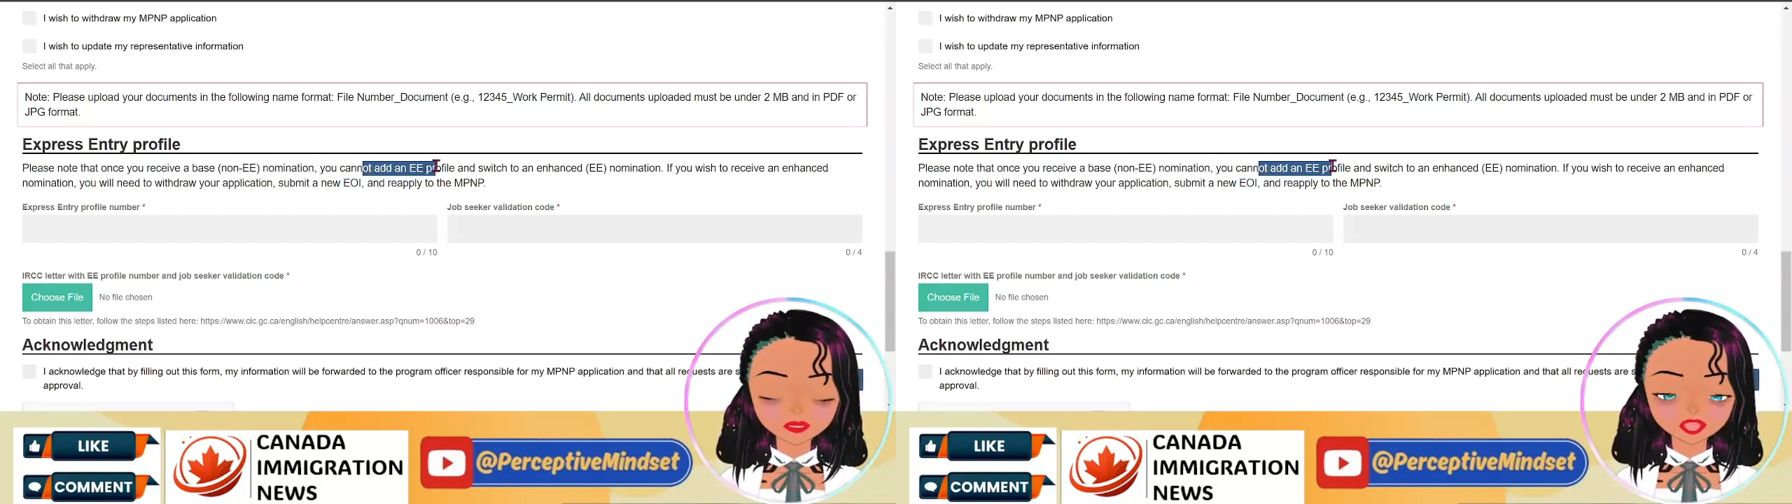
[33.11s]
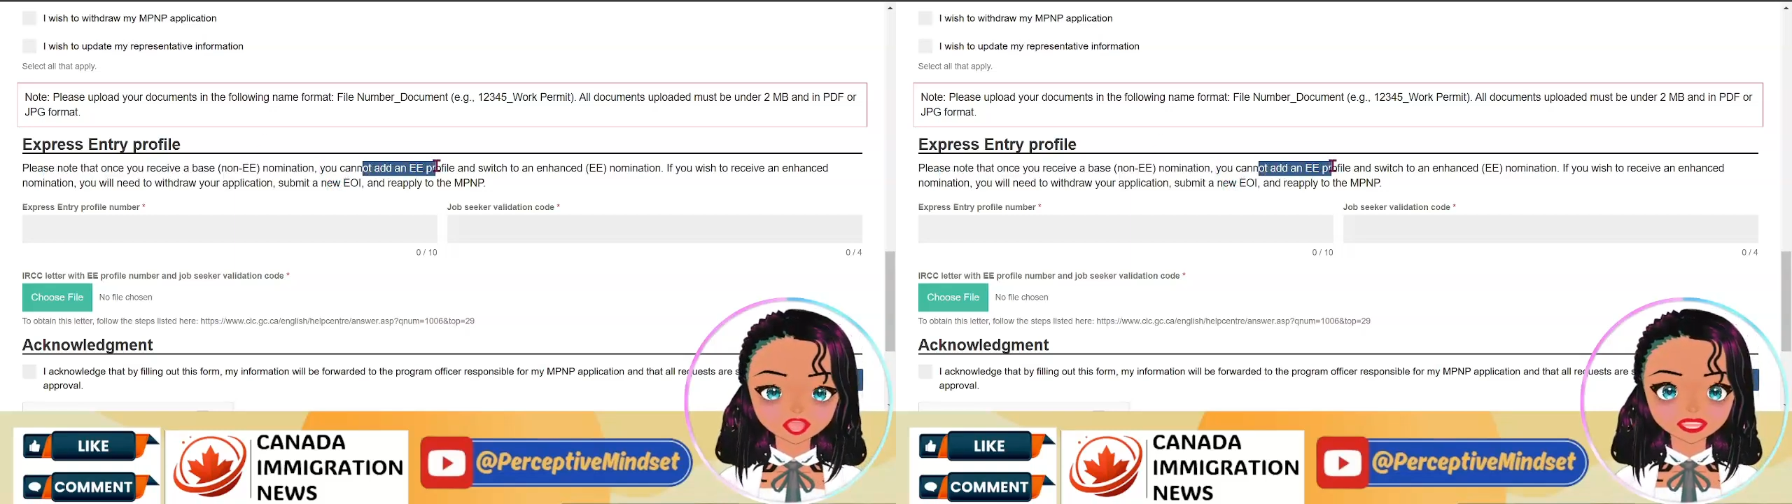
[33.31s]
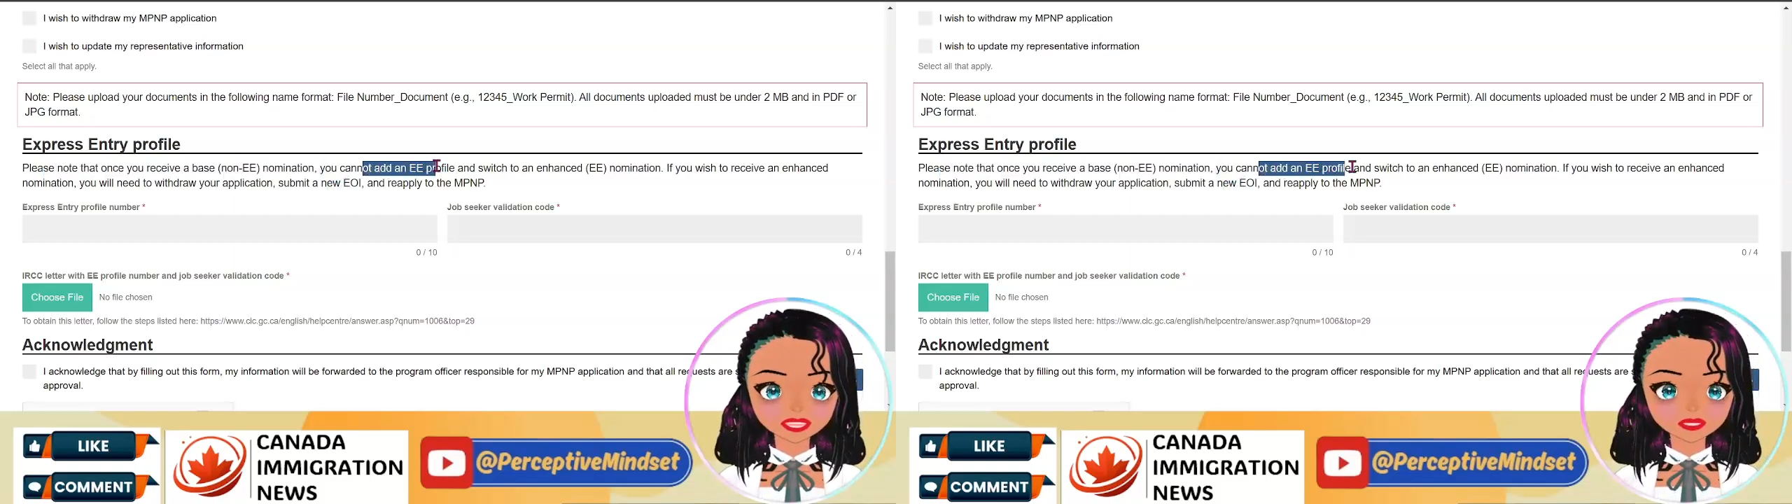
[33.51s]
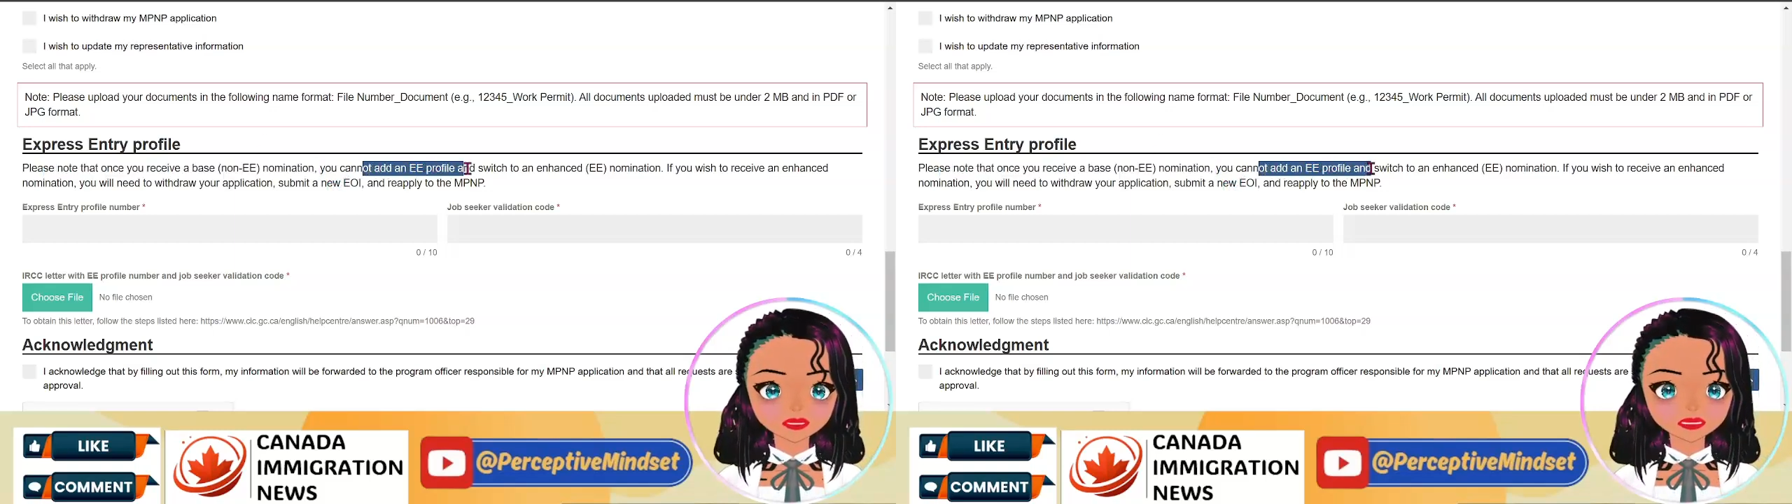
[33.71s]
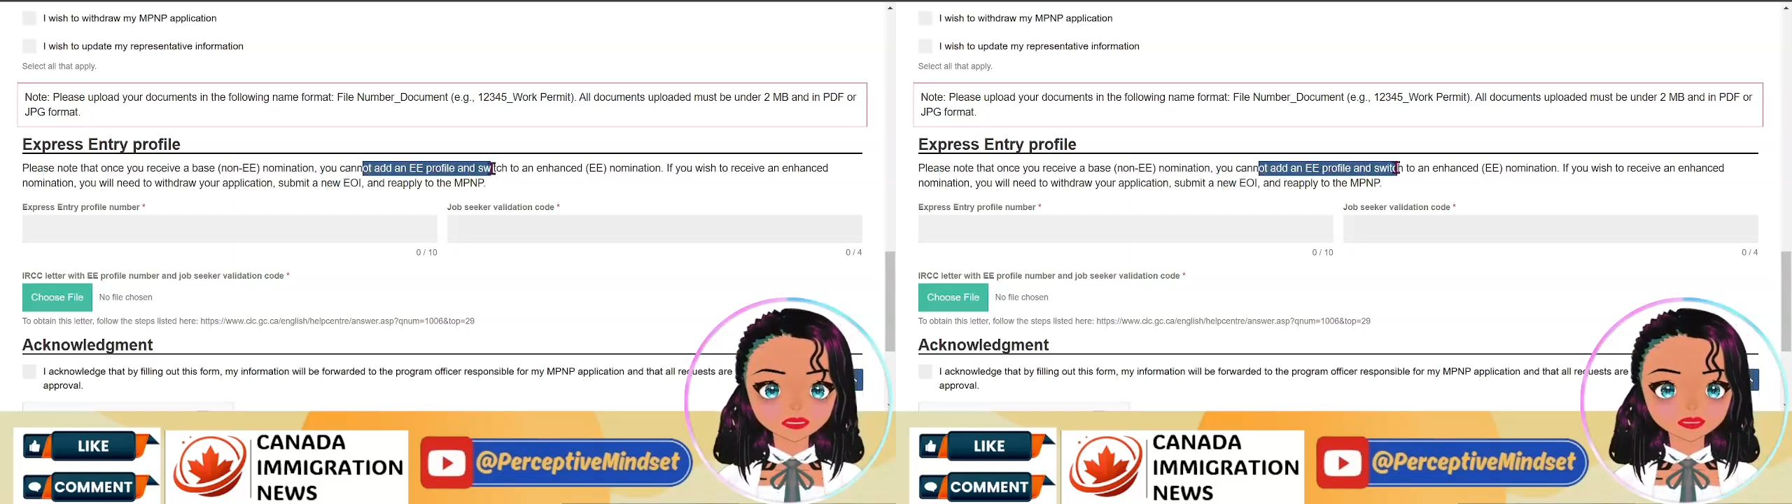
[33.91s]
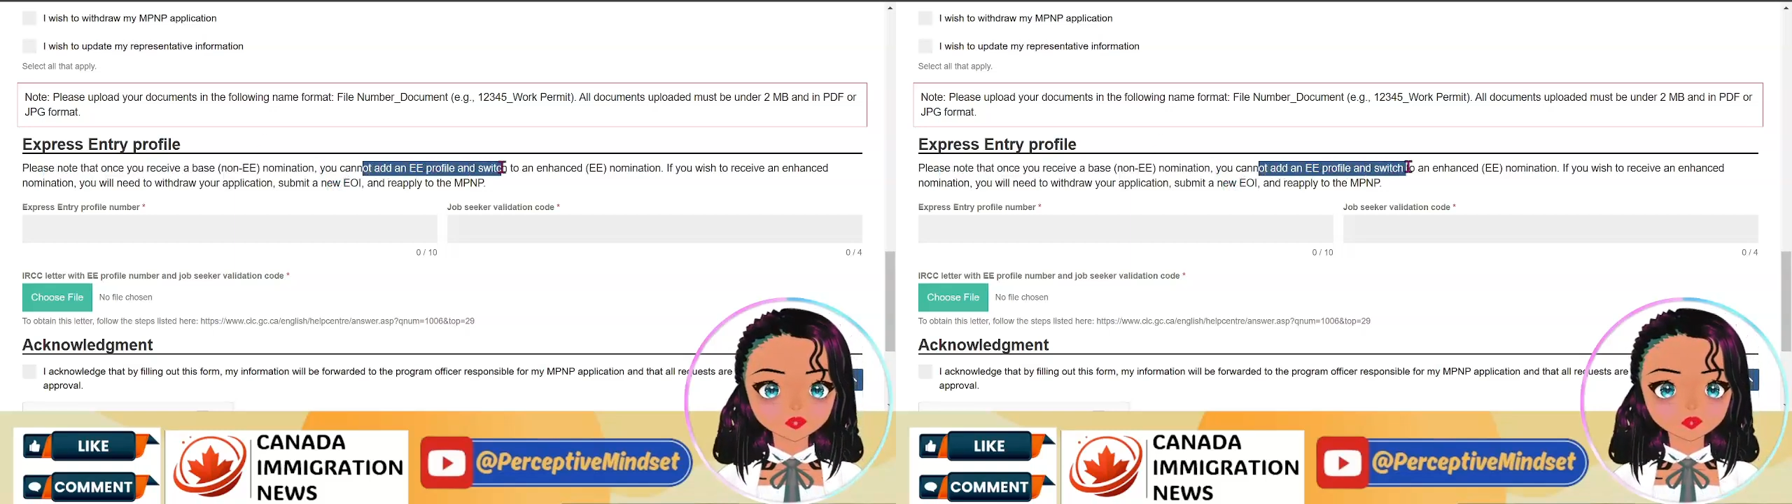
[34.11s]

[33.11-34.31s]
an express entry